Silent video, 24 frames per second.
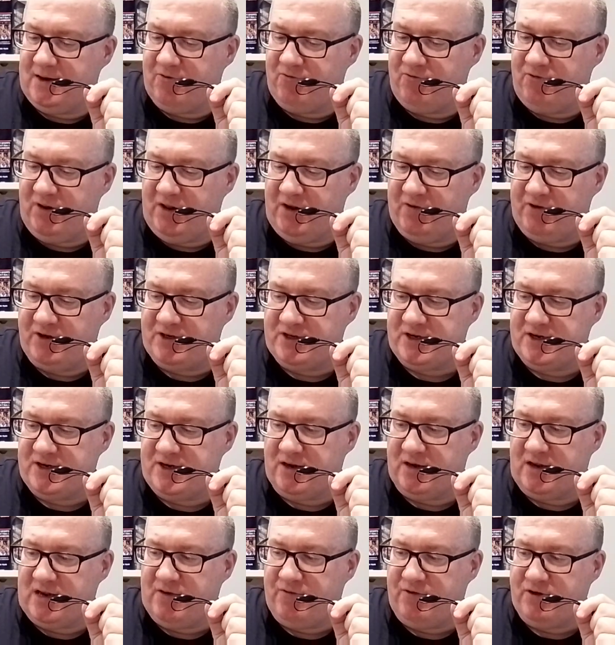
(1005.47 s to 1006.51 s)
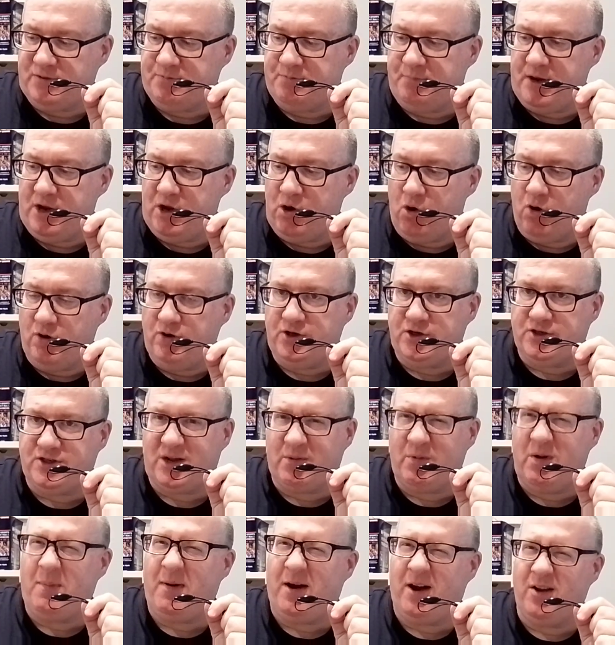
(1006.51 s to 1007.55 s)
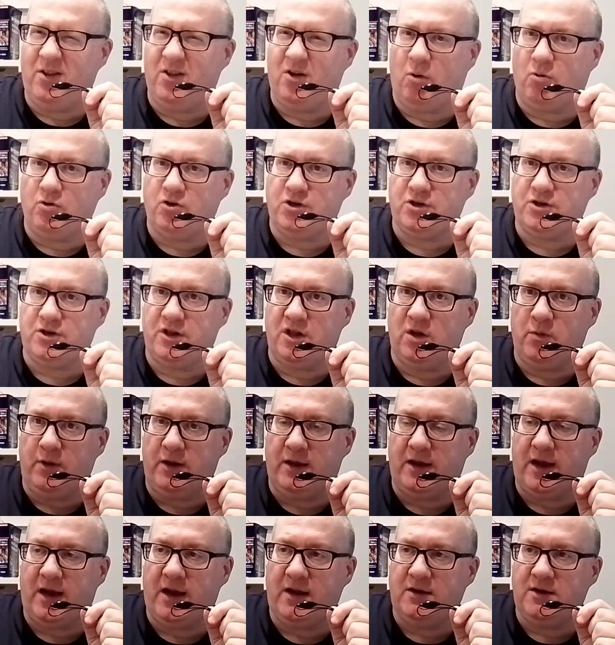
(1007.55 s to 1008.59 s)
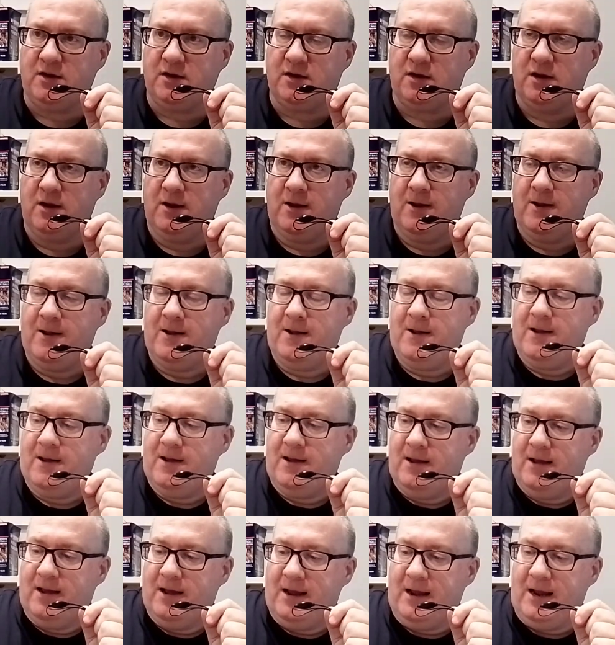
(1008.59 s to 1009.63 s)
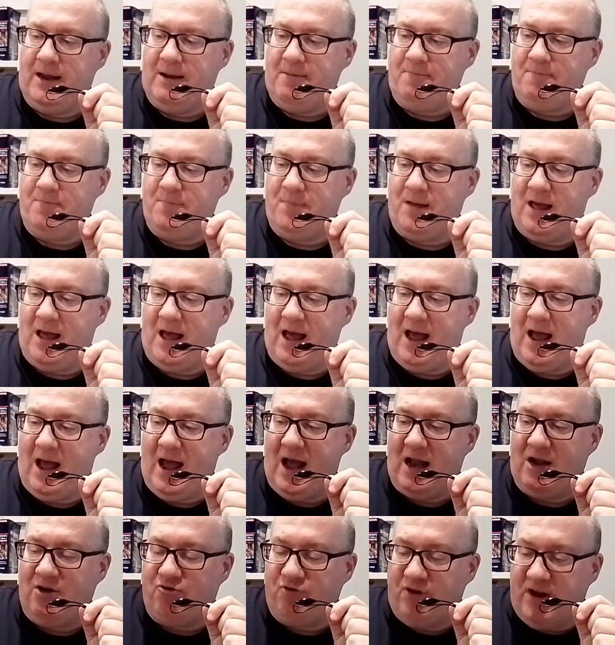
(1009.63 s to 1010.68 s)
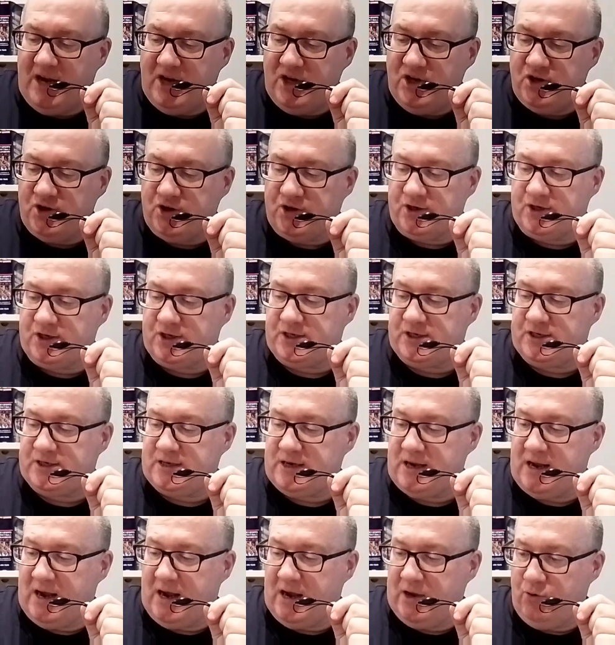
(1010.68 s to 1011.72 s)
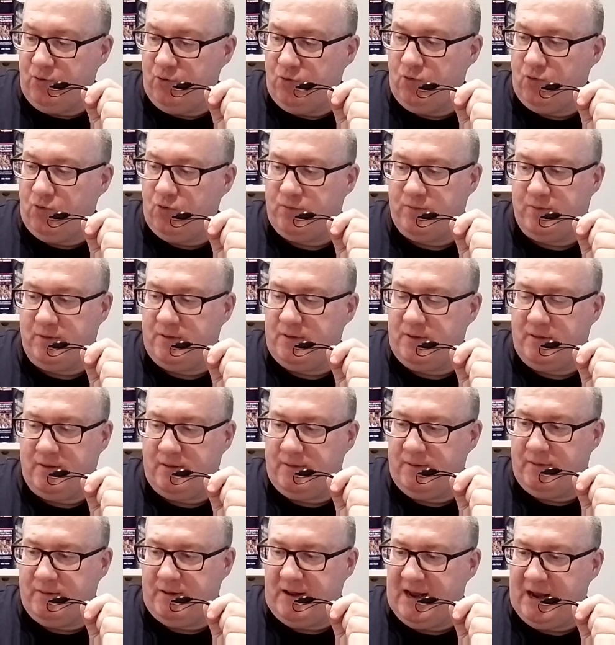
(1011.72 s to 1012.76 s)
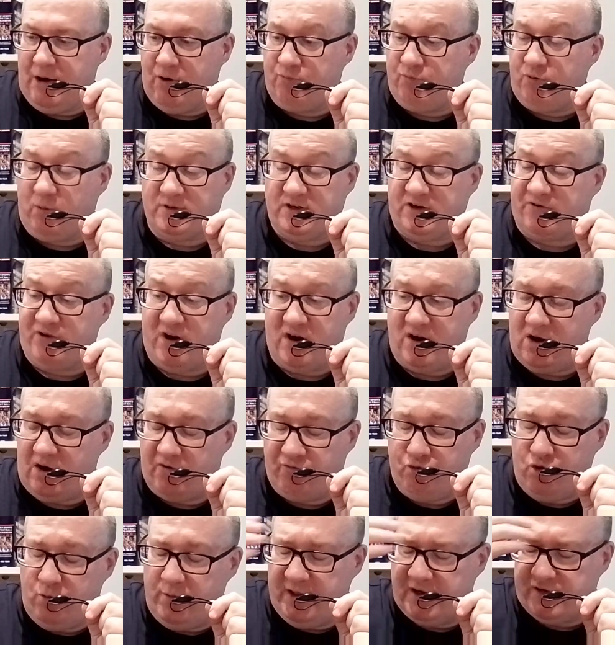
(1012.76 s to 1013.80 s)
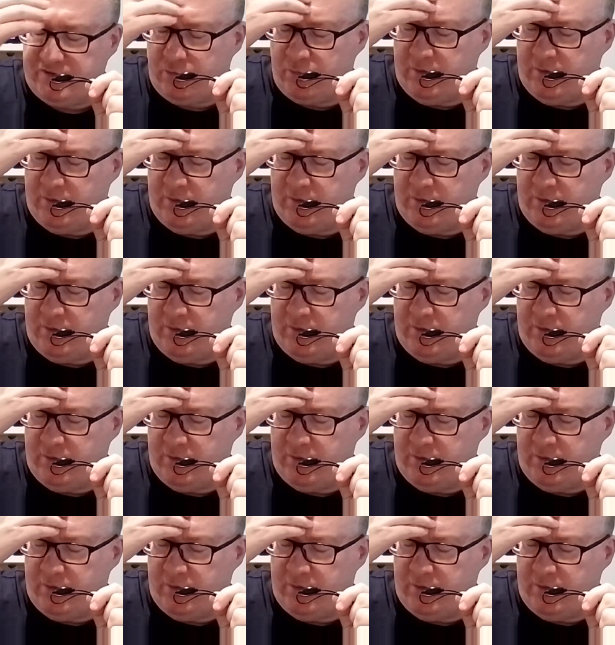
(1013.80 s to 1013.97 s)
really risking your life. It's beyond just a wee bit of indulgence at the weekend. And Rangers, I know the health problems. I wrote about this